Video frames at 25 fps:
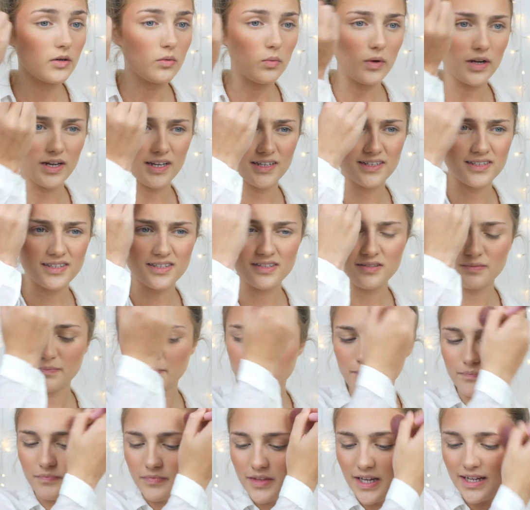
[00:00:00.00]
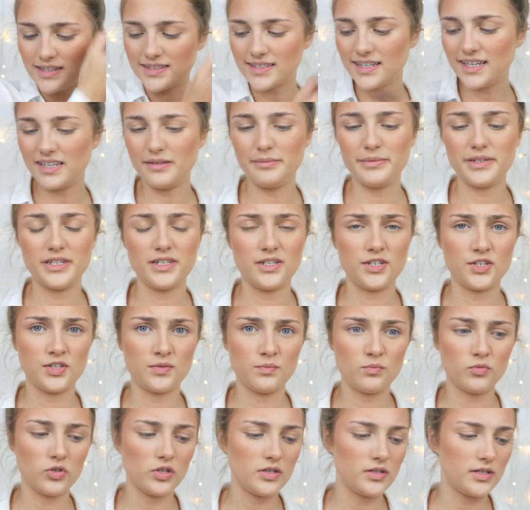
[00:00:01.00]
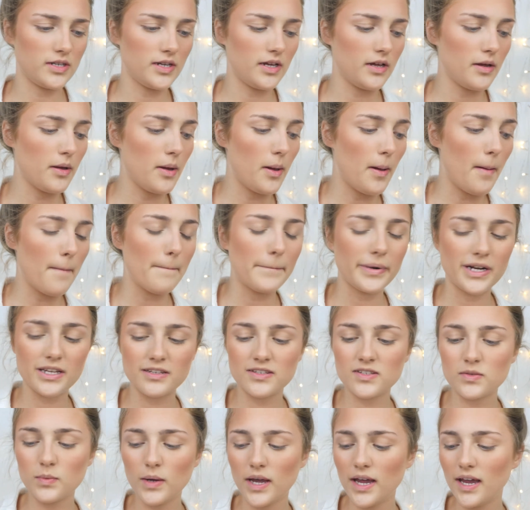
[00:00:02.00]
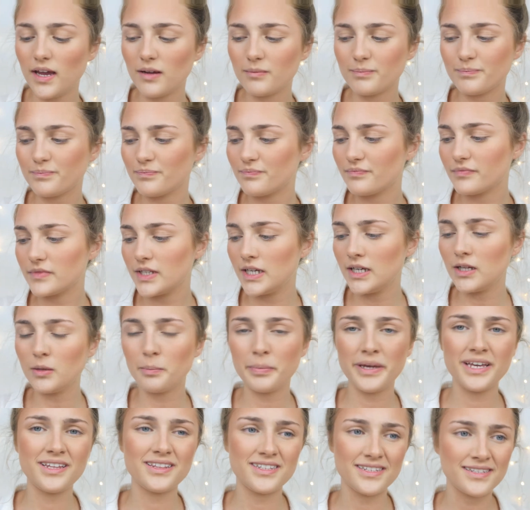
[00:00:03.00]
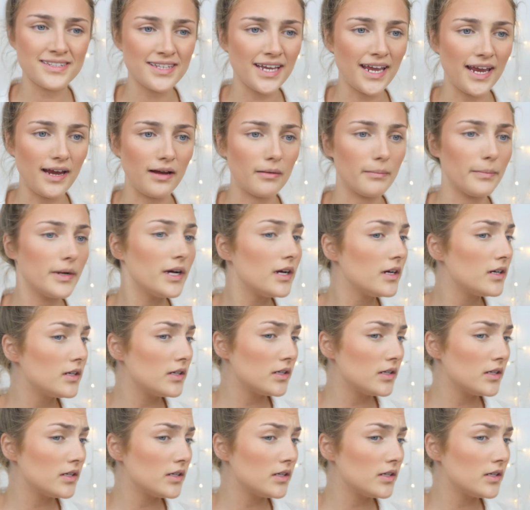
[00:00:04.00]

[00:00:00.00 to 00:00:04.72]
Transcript: Well, that's a limited edition bronzer, but I swear it'll be the same.